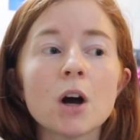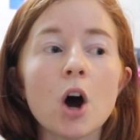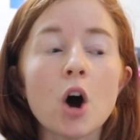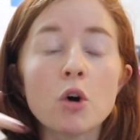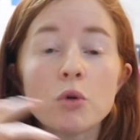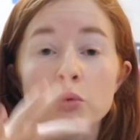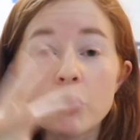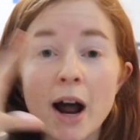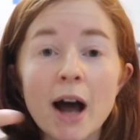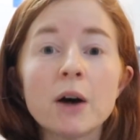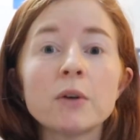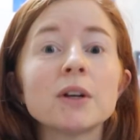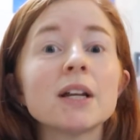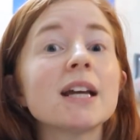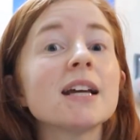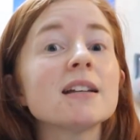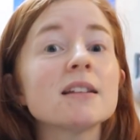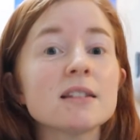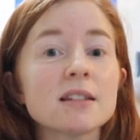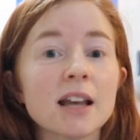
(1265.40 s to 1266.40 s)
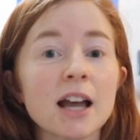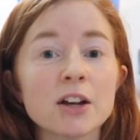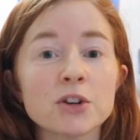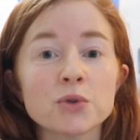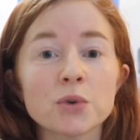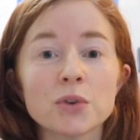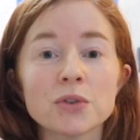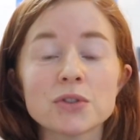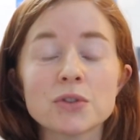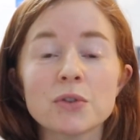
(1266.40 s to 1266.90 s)
around his
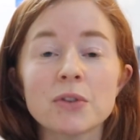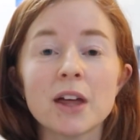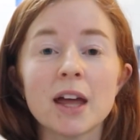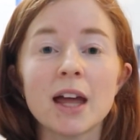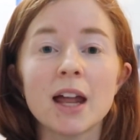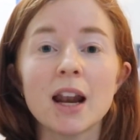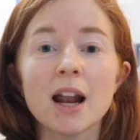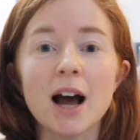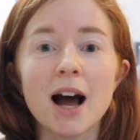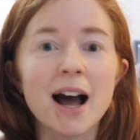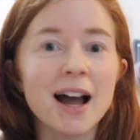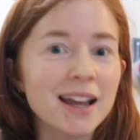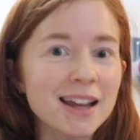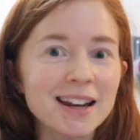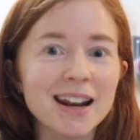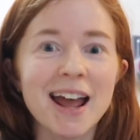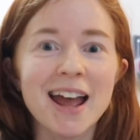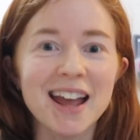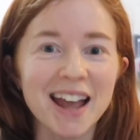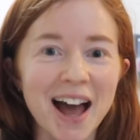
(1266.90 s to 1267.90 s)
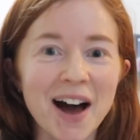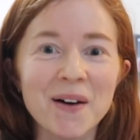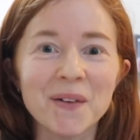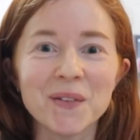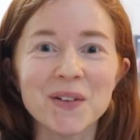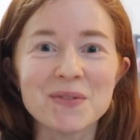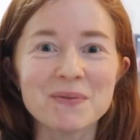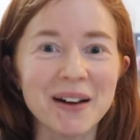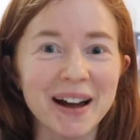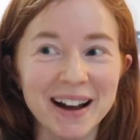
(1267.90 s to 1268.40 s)
schedule so that I can hang
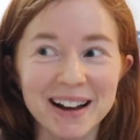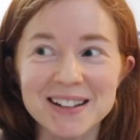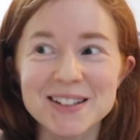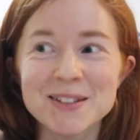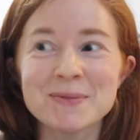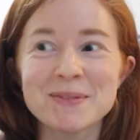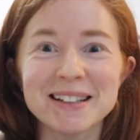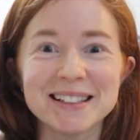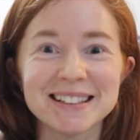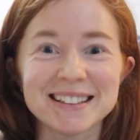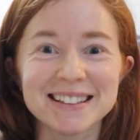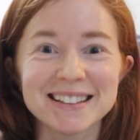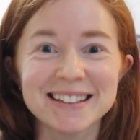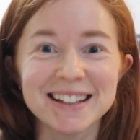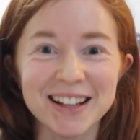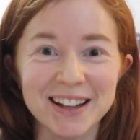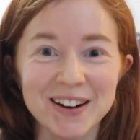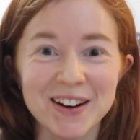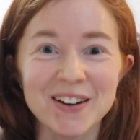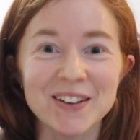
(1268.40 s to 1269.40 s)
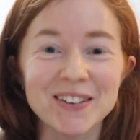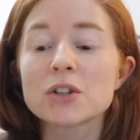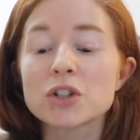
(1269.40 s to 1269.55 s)
out with my husband, you know?